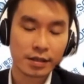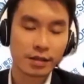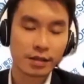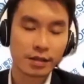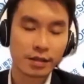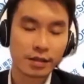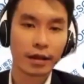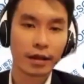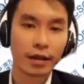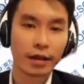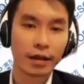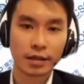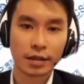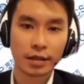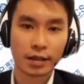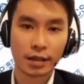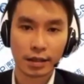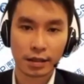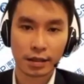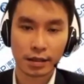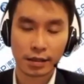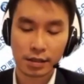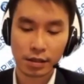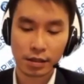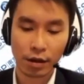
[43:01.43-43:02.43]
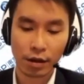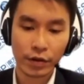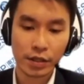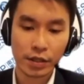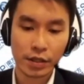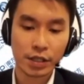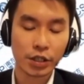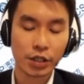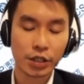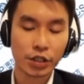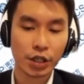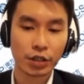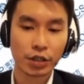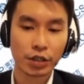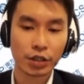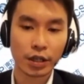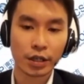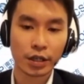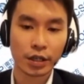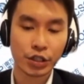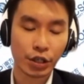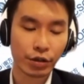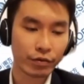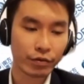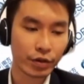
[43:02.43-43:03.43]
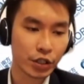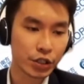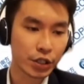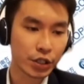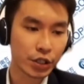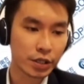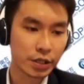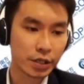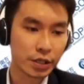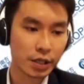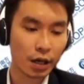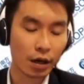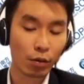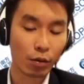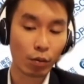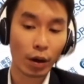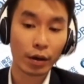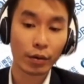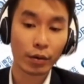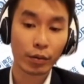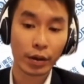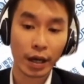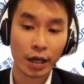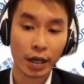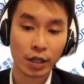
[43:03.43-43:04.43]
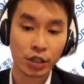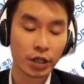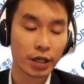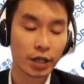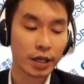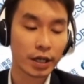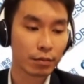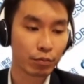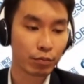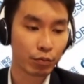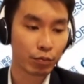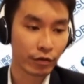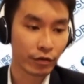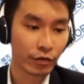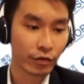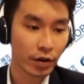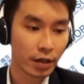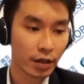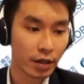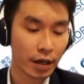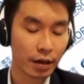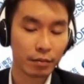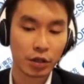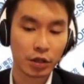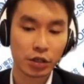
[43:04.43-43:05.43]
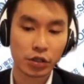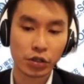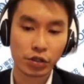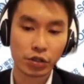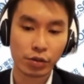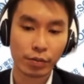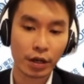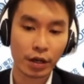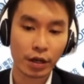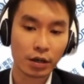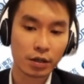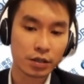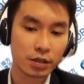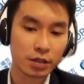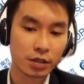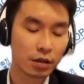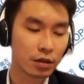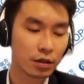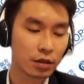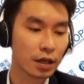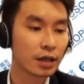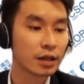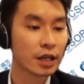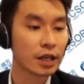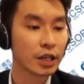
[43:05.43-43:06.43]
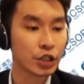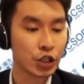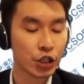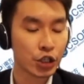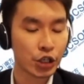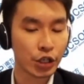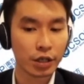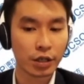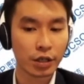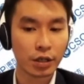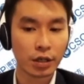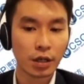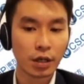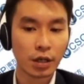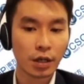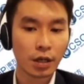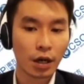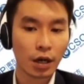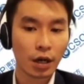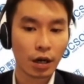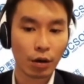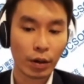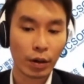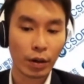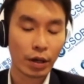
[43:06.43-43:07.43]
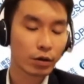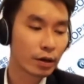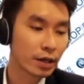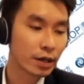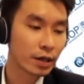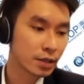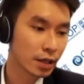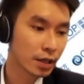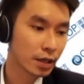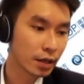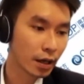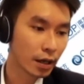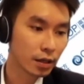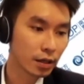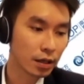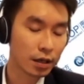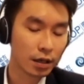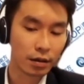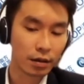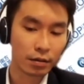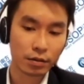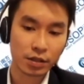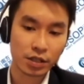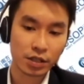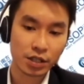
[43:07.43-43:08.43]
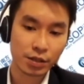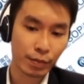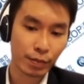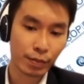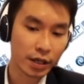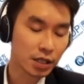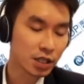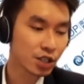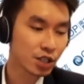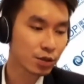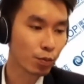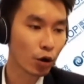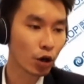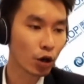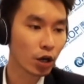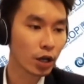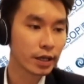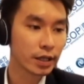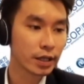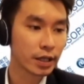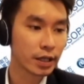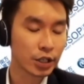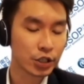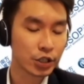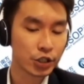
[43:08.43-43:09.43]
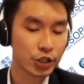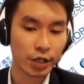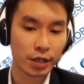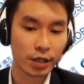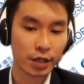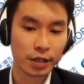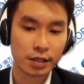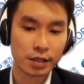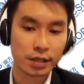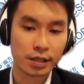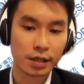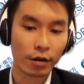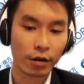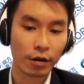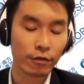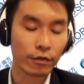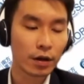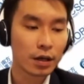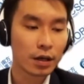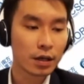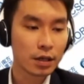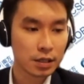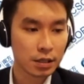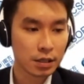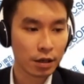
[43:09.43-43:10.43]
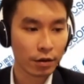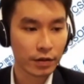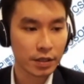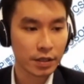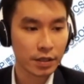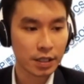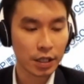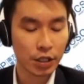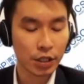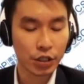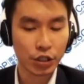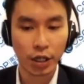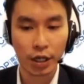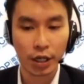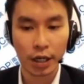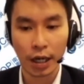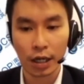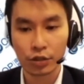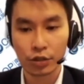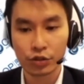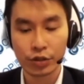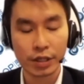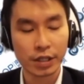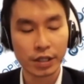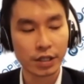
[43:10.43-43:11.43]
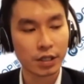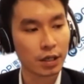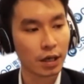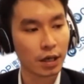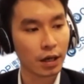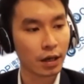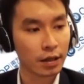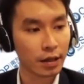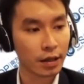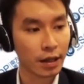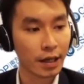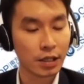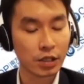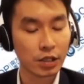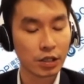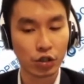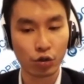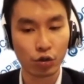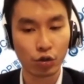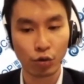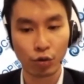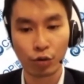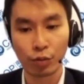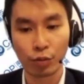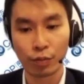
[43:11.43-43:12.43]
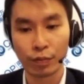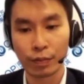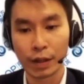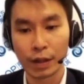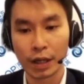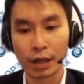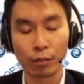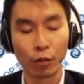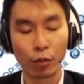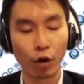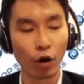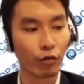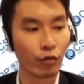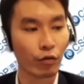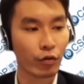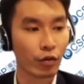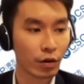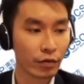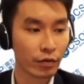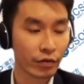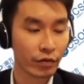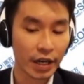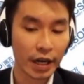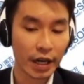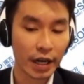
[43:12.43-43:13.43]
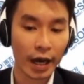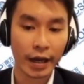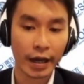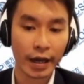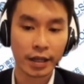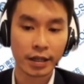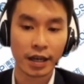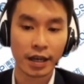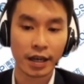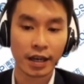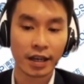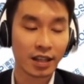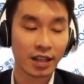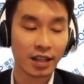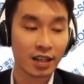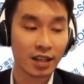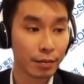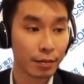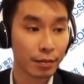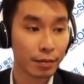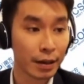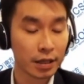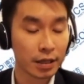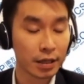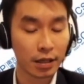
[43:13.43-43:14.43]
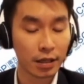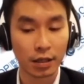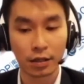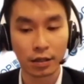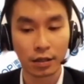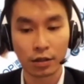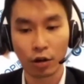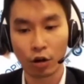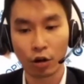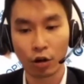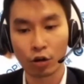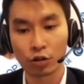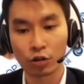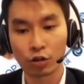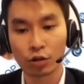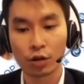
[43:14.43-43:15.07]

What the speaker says: that the Southeast Asian regions, why we actually prefer them is also because of their nature. Why do I say that? Being smaller in nature itself, Southeast Asia countries tends to be more reliant and interdependent on